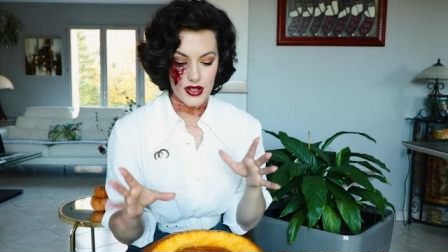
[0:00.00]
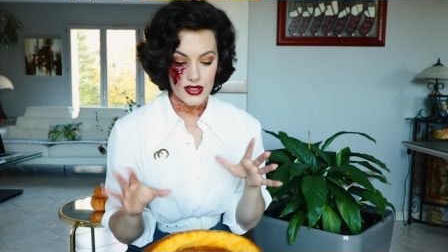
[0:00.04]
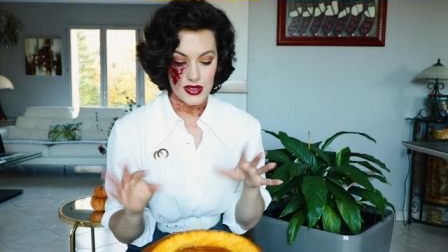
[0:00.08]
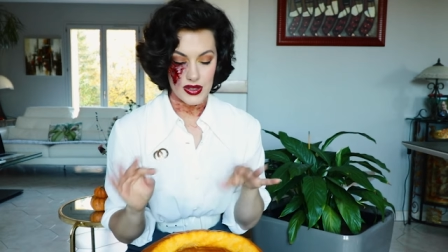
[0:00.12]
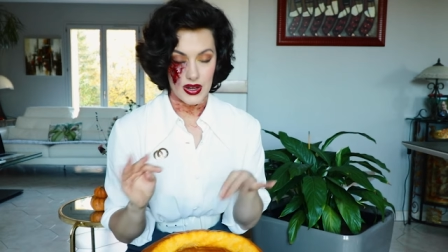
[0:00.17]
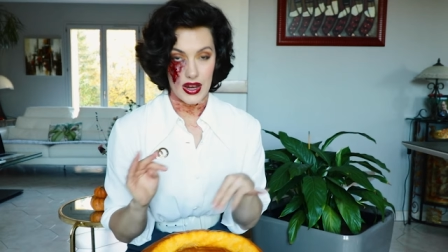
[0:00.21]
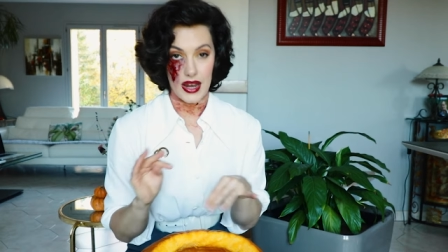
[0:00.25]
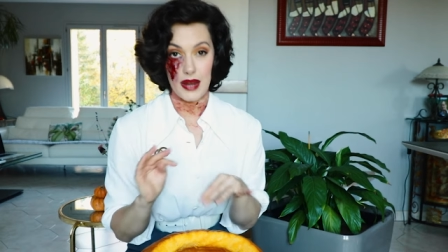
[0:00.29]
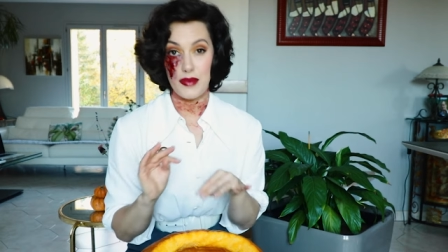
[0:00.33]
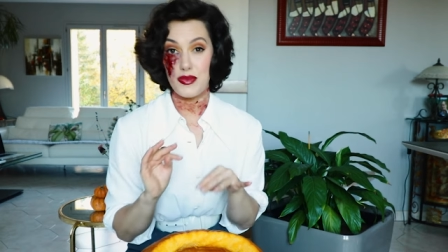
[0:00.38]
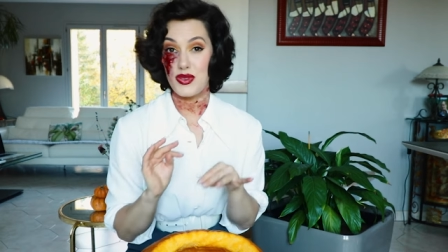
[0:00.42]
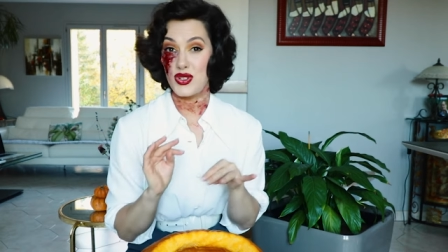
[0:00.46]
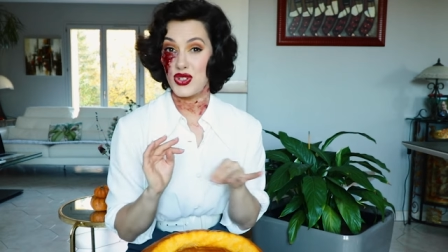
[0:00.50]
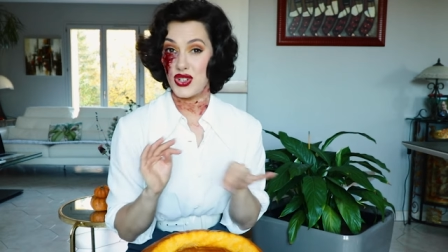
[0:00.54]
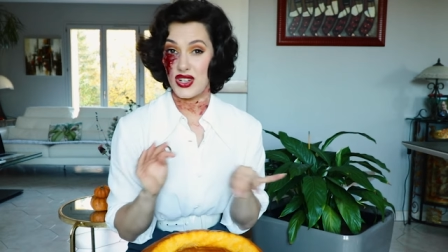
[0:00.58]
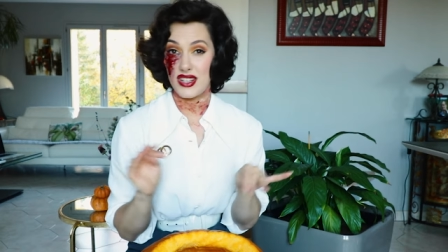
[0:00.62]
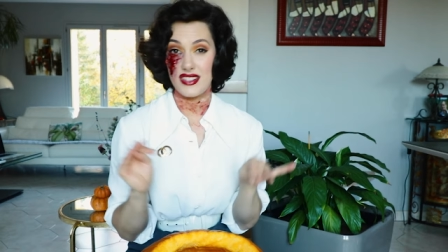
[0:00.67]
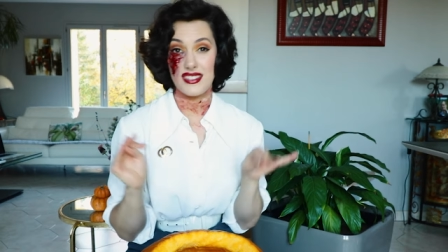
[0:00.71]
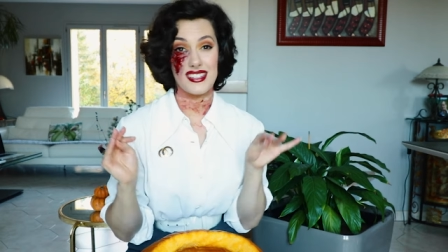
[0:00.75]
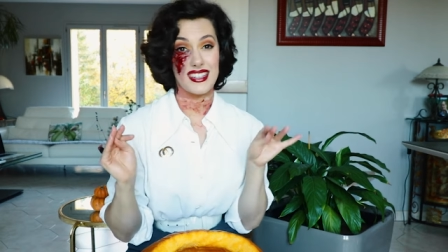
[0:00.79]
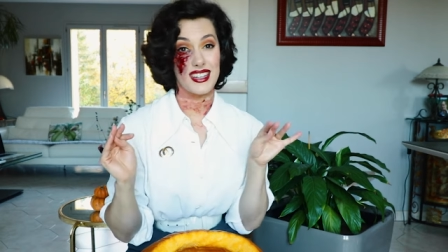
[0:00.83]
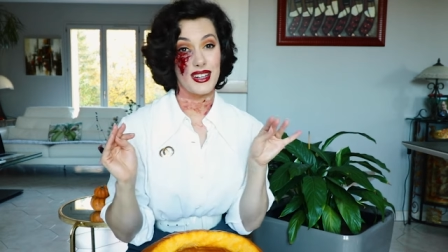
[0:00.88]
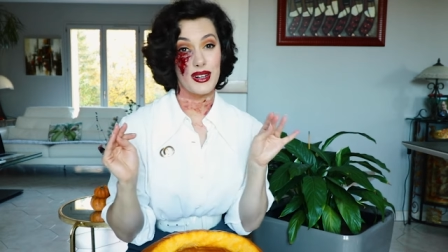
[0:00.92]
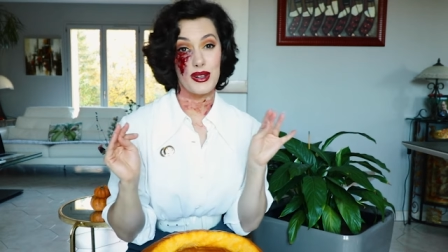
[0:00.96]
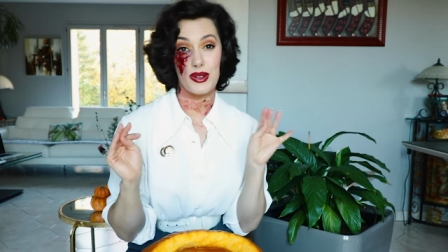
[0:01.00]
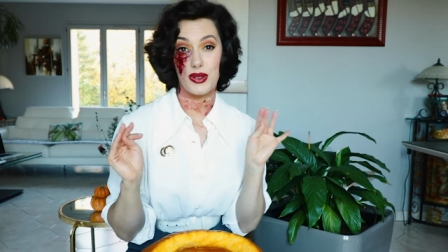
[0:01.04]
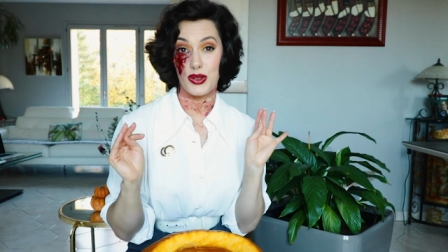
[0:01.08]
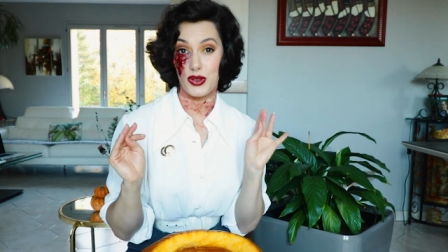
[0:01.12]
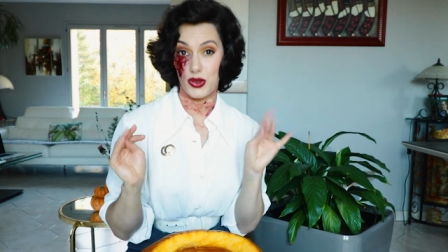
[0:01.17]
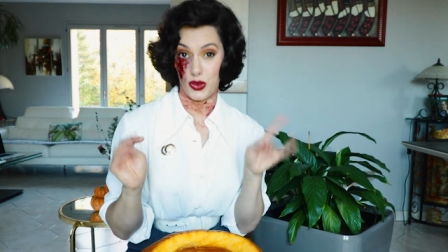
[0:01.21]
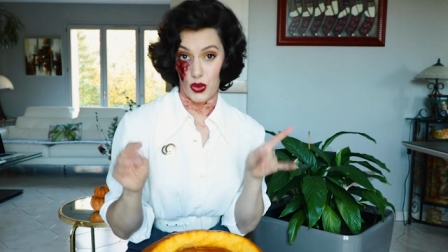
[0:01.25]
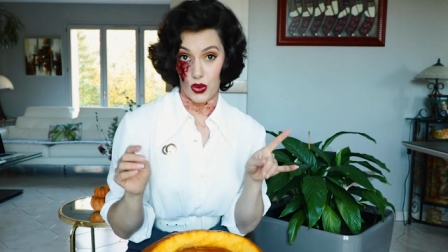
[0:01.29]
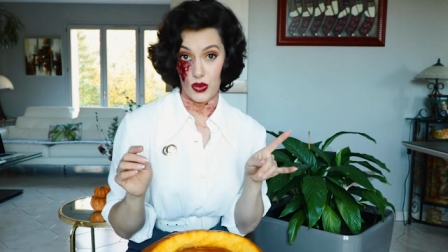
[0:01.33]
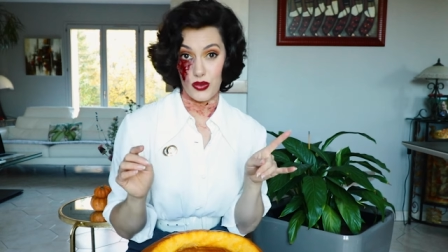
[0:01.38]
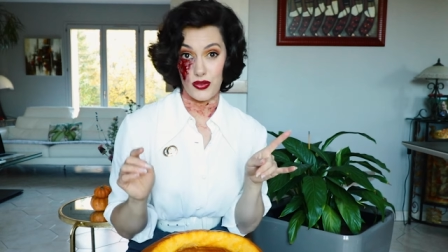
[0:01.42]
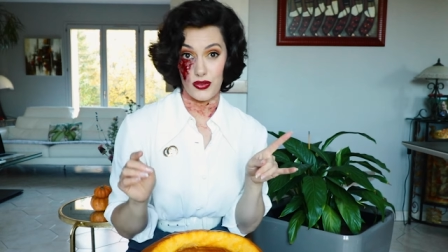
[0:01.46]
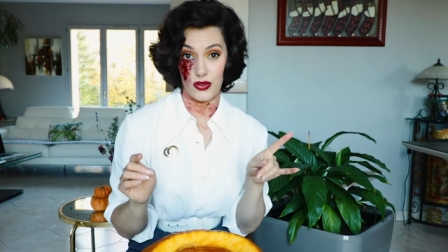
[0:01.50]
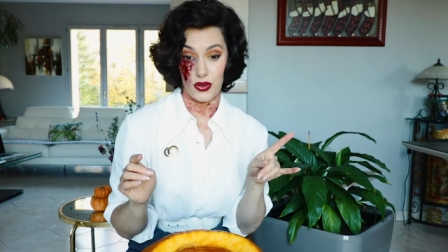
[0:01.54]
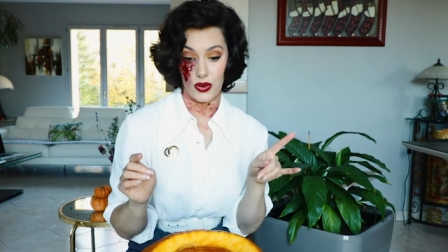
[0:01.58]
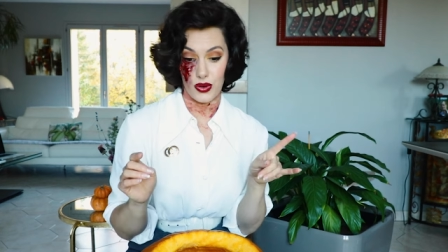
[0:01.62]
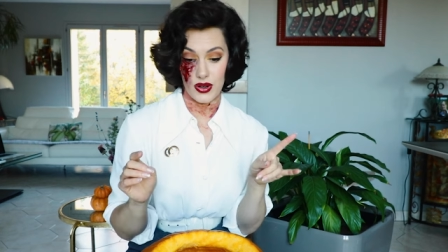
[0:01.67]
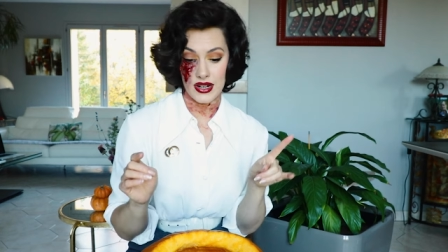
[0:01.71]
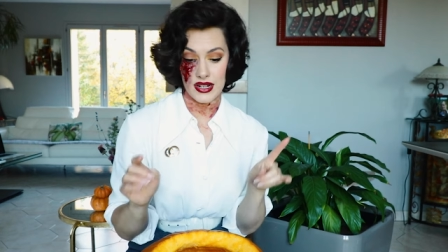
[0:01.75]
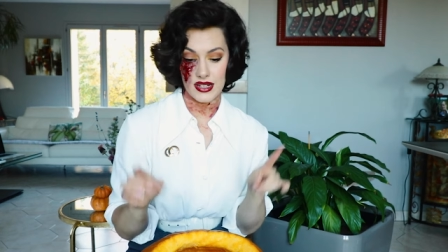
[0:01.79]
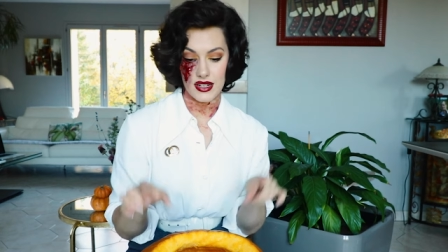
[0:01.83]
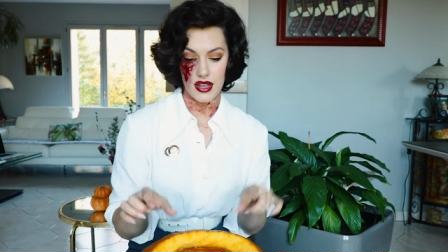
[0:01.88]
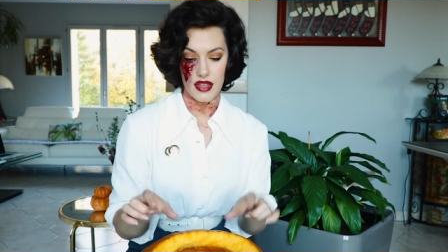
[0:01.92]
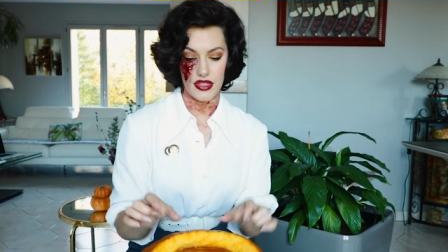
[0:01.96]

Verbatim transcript: So I'm just gonna go for it.